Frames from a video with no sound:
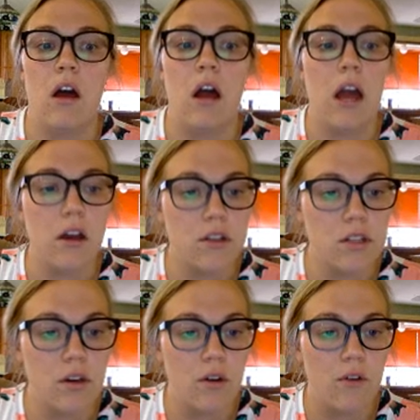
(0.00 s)
I
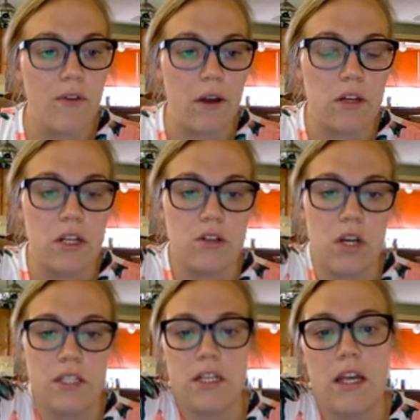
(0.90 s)
also found it
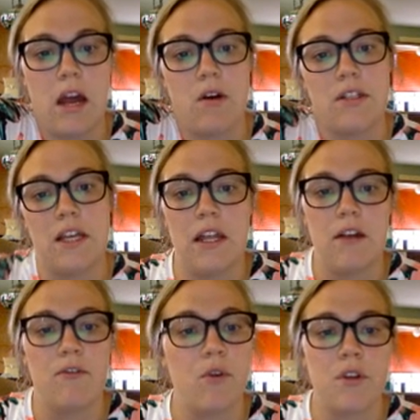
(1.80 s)
interesting how it said
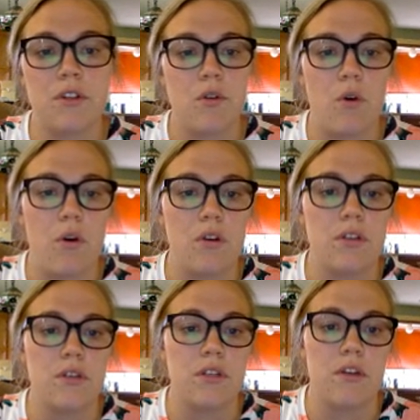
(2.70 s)
affluent
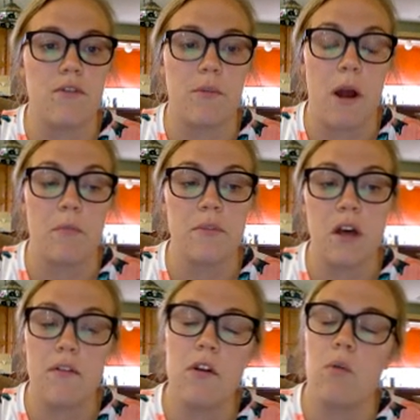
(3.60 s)
schools use it for problem
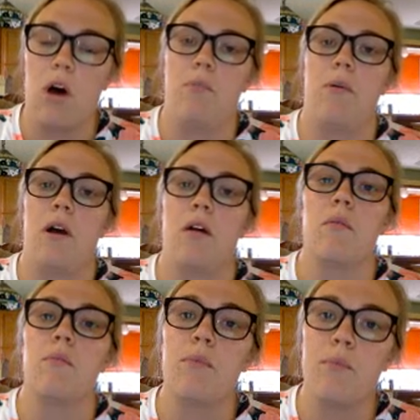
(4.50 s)
solving while
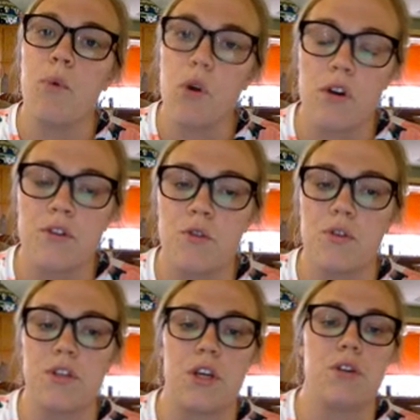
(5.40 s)
poorer
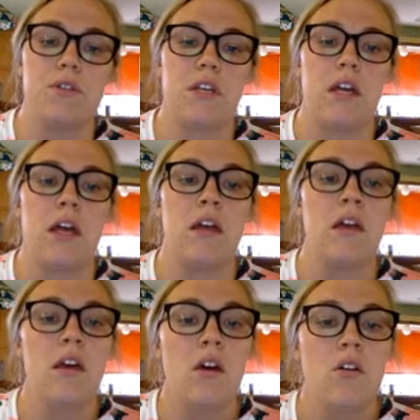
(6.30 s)
schools are using it
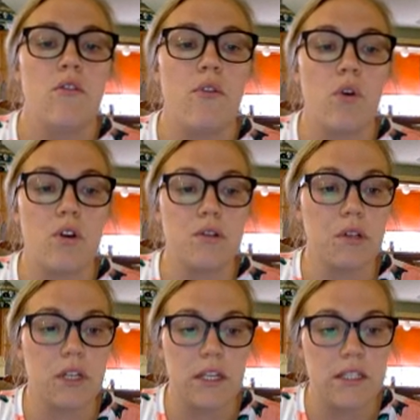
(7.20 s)
for
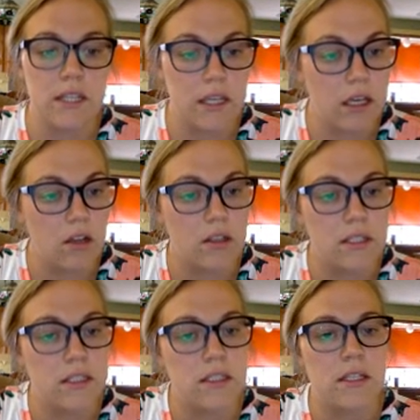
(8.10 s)
drill and
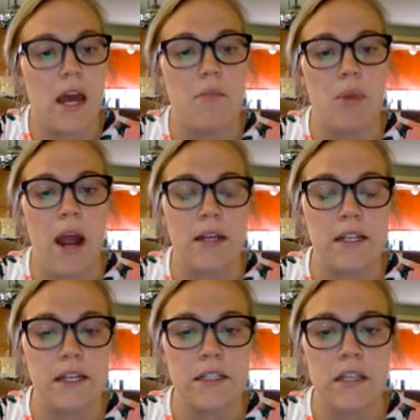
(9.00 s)
kill type
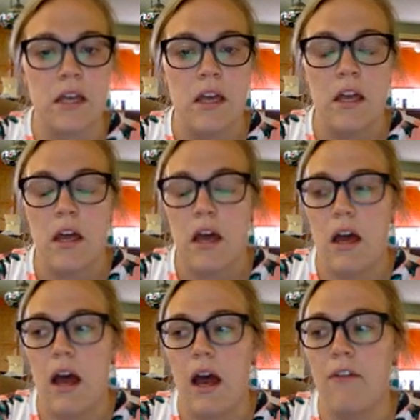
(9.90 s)
practice.
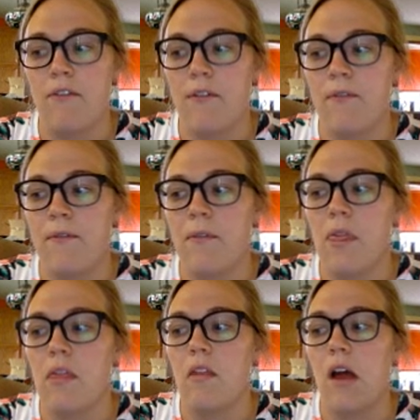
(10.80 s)
I
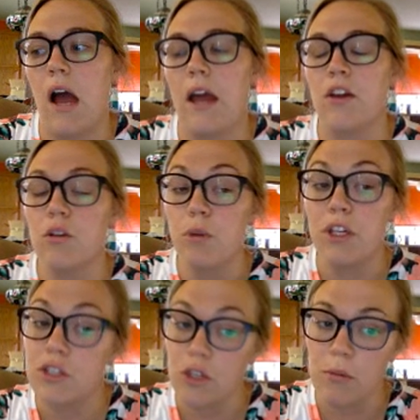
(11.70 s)
I could be
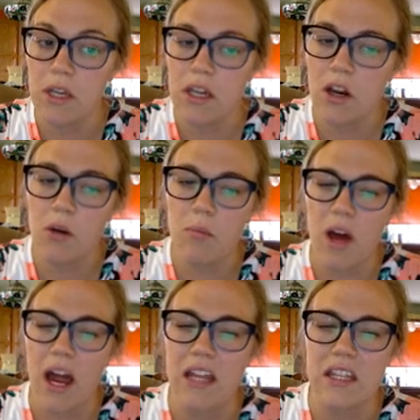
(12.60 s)
assuming here,
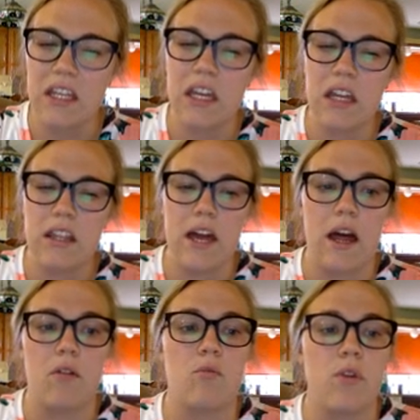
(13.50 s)
but I think
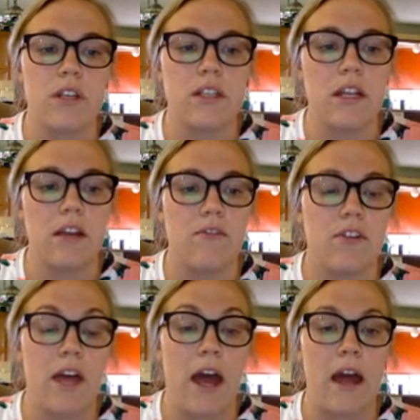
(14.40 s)
that reasoning
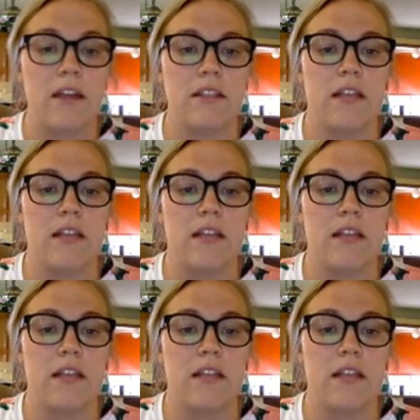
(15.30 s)
for that is